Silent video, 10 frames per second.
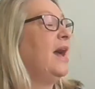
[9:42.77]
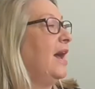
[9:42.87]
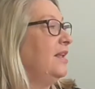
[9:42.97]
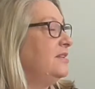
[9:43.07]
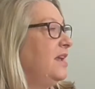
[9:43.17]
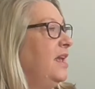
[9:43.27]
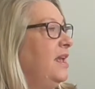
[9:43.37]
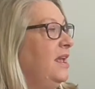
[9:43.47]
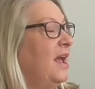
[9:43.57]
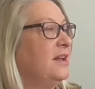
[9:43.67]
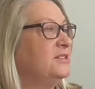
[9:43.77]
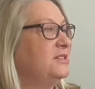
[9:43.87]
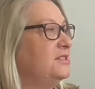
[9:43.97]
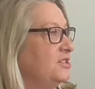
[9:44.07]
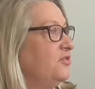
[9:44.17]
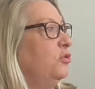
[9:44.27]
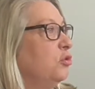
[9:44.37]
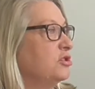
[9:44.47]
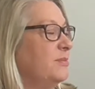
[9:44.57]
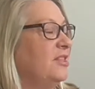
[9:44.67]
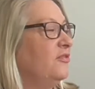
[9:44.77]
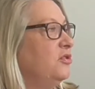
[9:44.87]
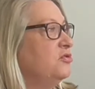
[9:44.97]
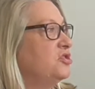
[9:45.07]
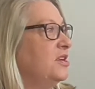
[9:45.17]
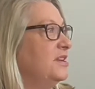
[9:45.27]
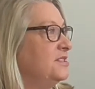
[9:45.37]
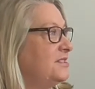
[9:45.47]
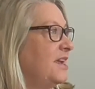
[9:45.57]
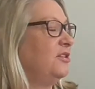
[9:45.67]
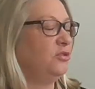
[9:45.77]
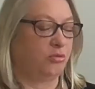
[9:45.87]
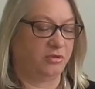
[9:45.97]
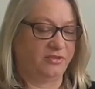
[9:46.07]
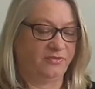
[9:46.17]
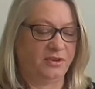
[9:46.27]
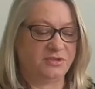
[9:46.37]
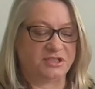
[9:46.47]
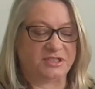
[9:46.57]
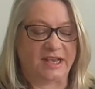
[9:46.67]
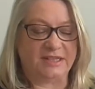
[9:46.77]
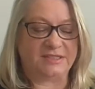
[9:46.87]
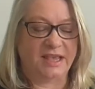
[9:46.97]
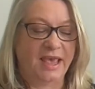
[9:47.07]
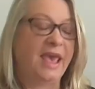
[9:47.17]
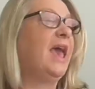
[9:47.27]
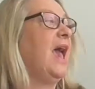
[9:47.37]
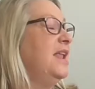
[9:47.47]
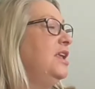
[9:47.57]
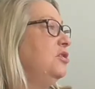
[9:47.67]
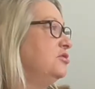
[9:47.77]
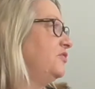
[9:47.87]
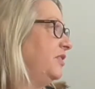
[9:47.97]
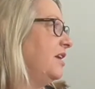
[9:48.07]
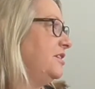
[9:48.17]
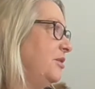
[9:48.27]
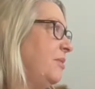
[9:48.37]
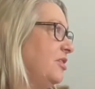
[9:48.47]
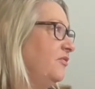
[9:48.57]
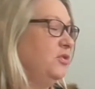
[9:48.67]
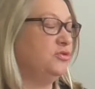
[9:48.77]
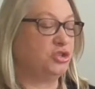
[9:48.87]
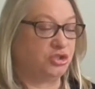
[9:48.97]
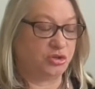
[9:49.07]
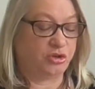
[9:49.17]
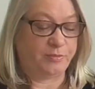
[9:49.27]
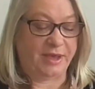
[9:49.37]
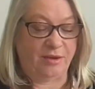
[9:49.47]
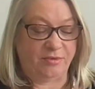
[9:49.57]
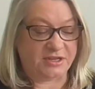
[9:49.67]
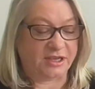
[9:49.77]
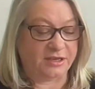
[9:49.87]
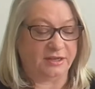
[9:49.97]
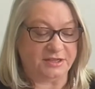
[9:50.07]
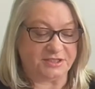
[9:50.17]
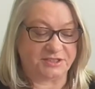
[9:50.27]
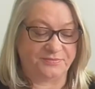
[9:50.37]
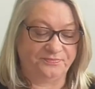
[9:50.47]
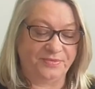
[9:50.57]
And he has a set of laws about the future, and his second law of the future says, any useful idea about the future should appear ridiculous.